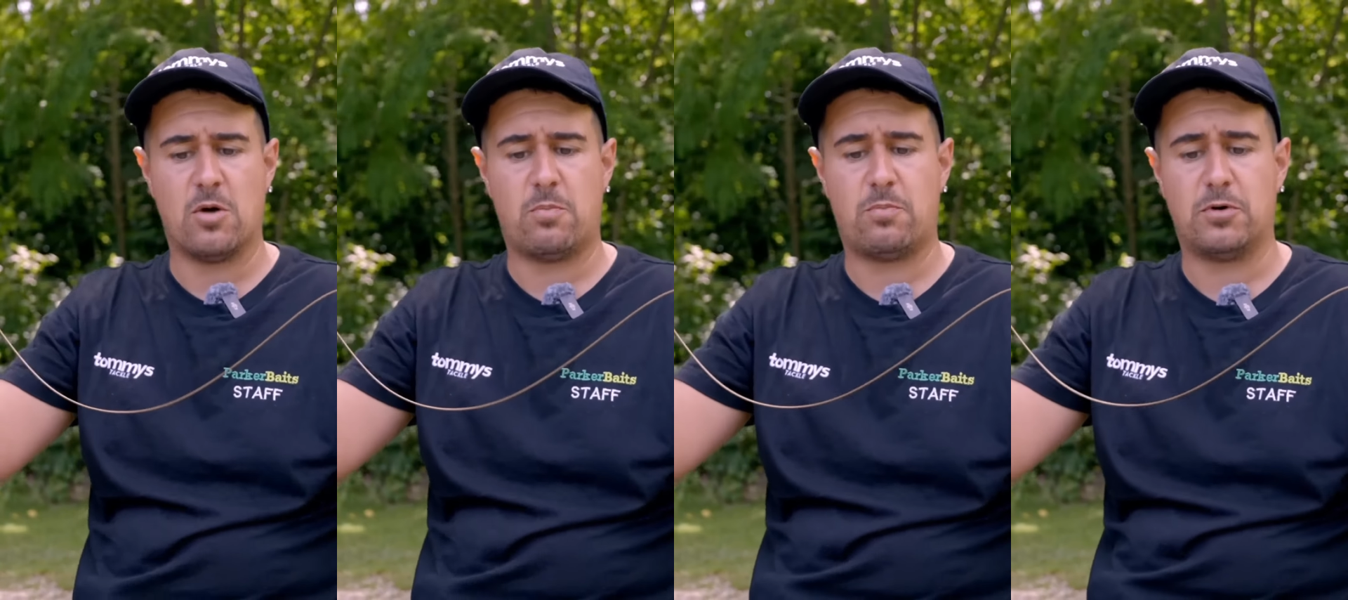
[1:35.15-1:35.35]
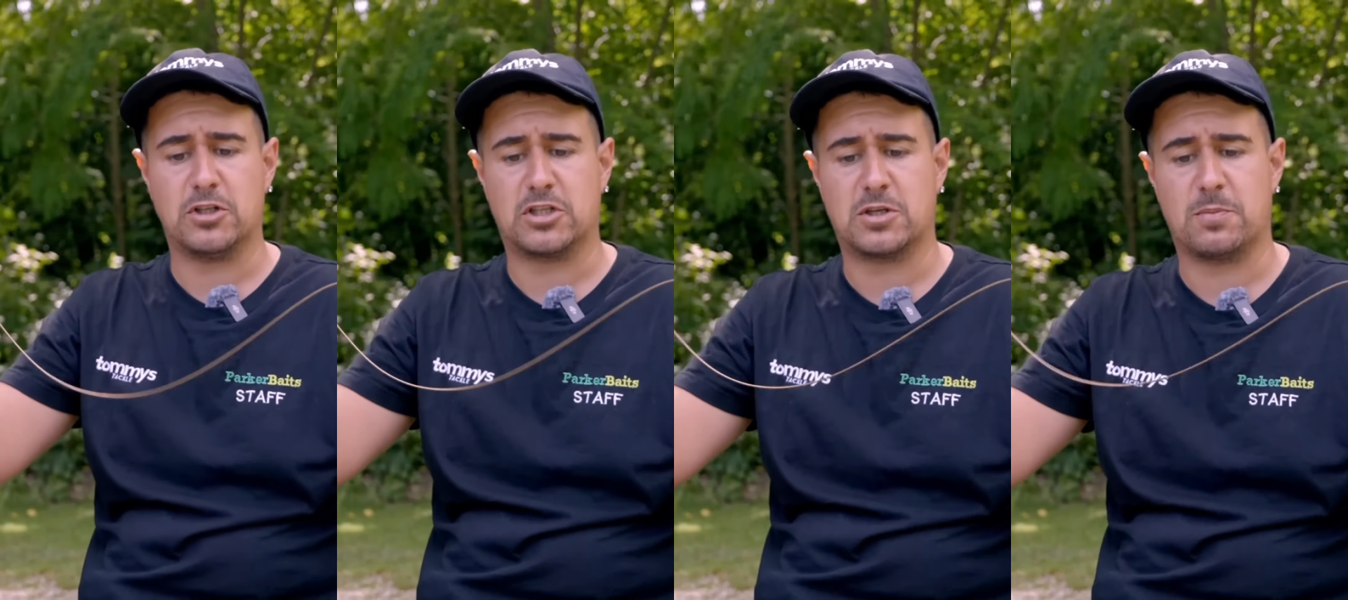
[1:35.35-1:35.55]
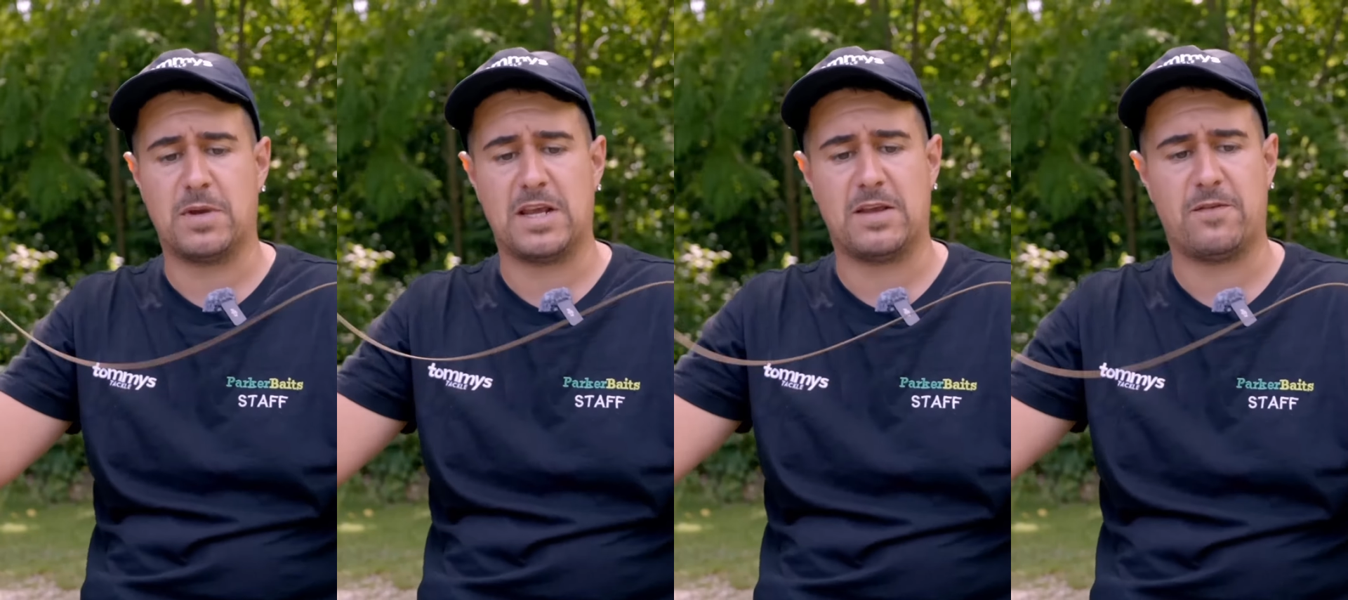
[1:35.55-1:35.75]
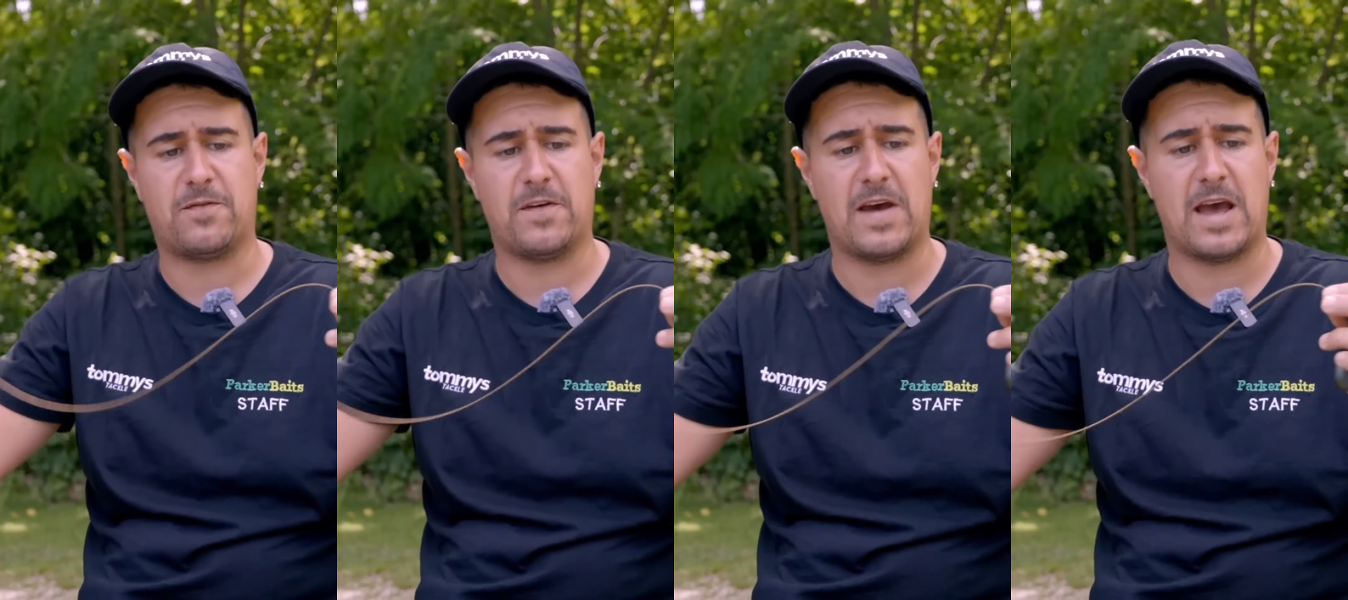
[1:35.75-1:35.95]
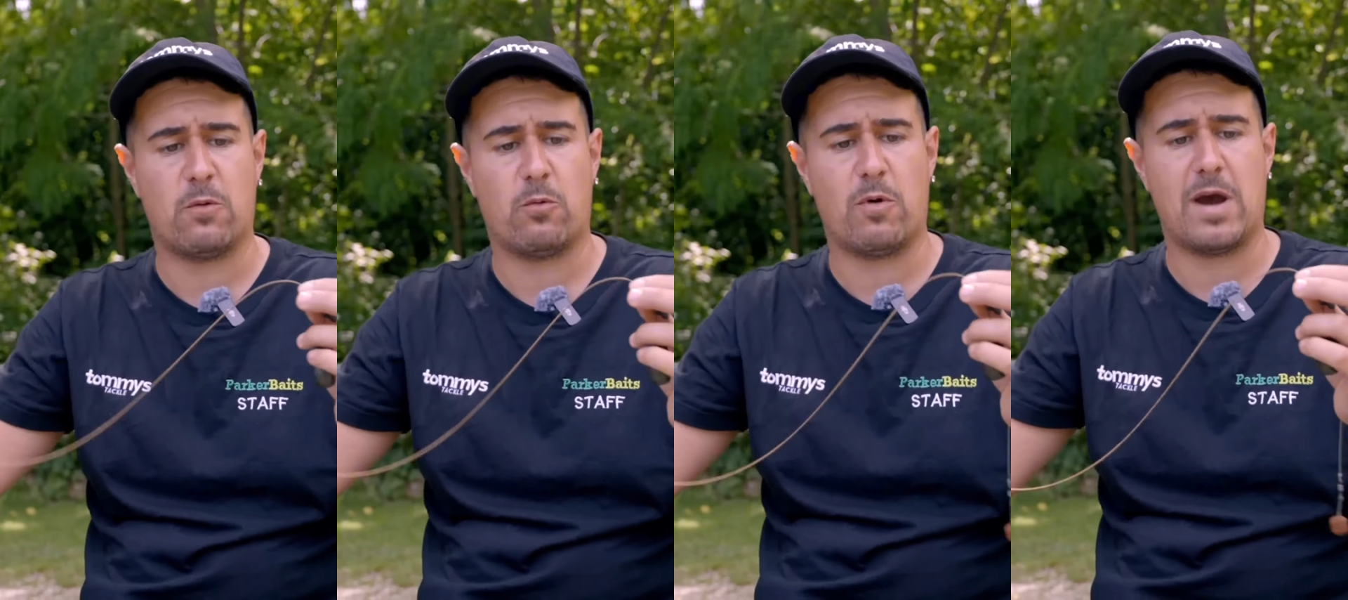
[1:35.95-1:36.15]
but to be
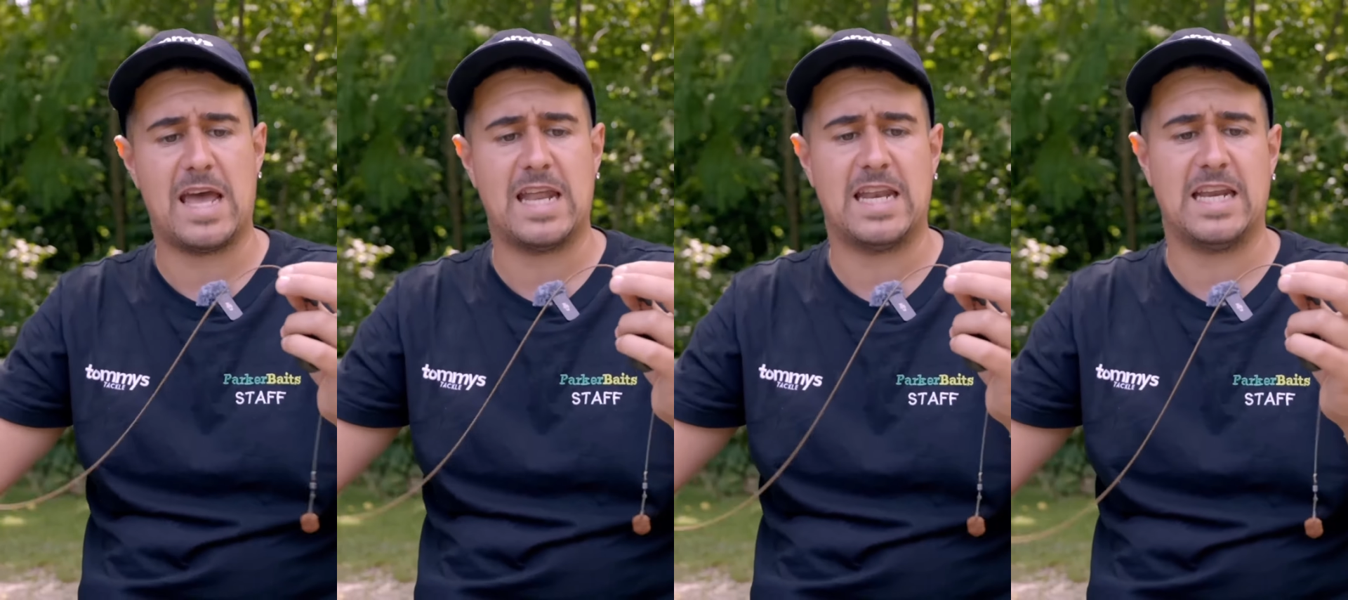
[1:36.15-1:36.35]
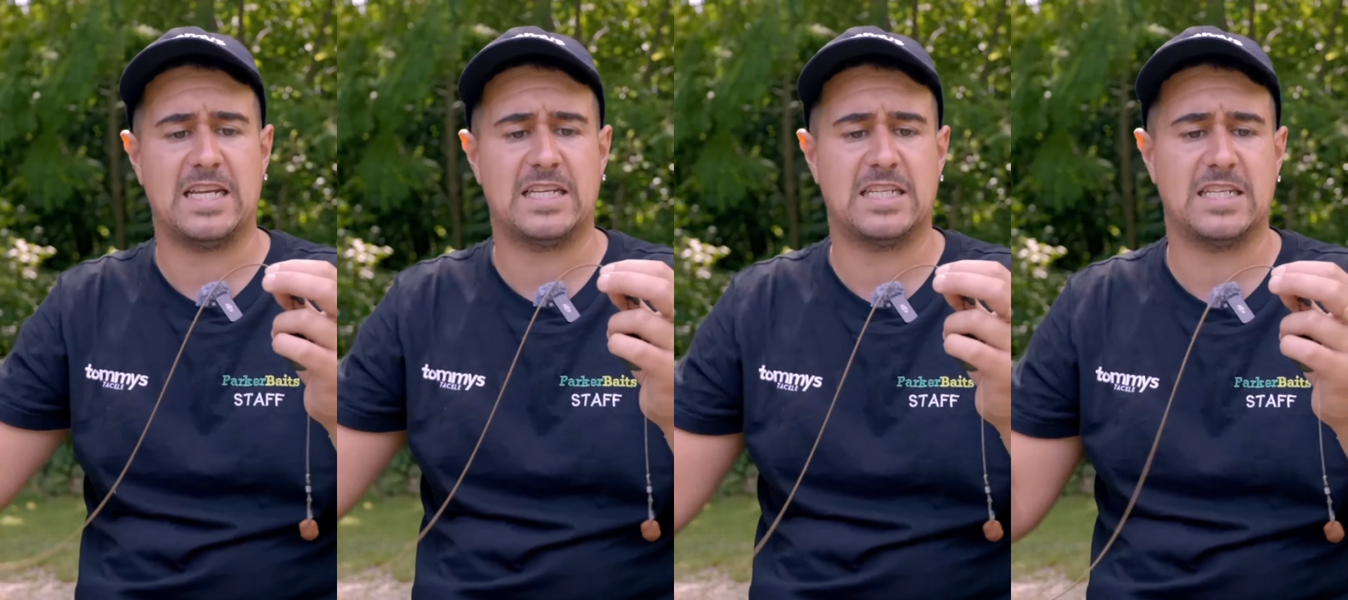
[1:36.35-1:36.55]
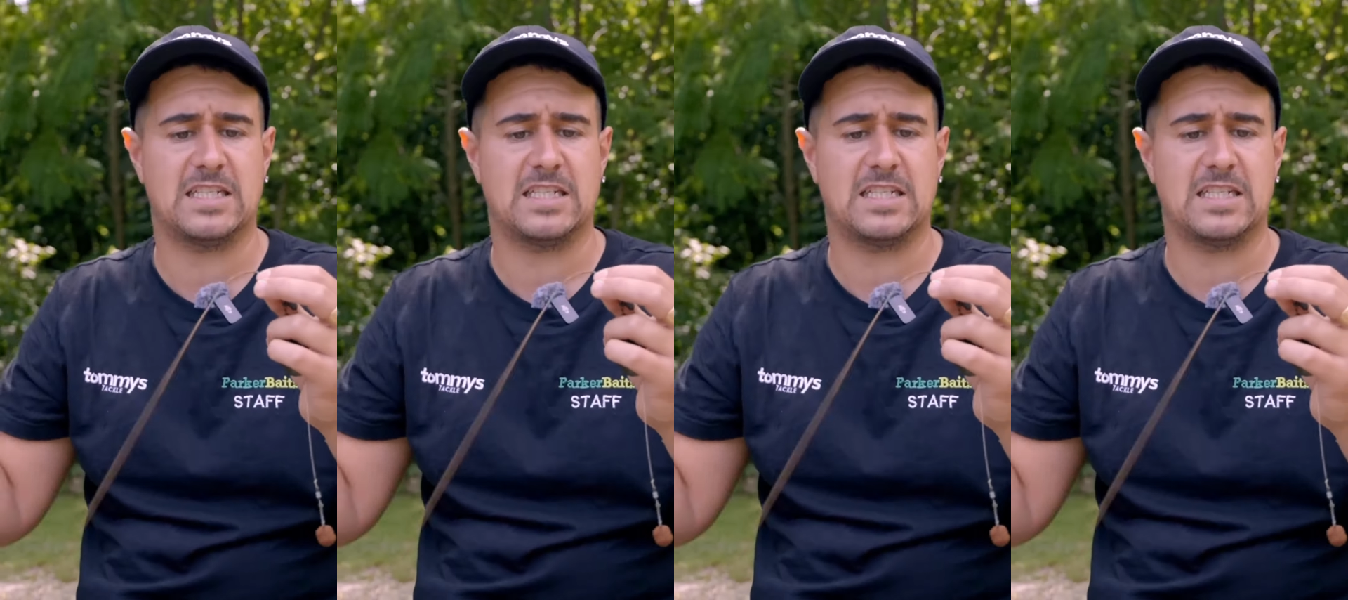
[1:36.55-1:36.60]
fair, where this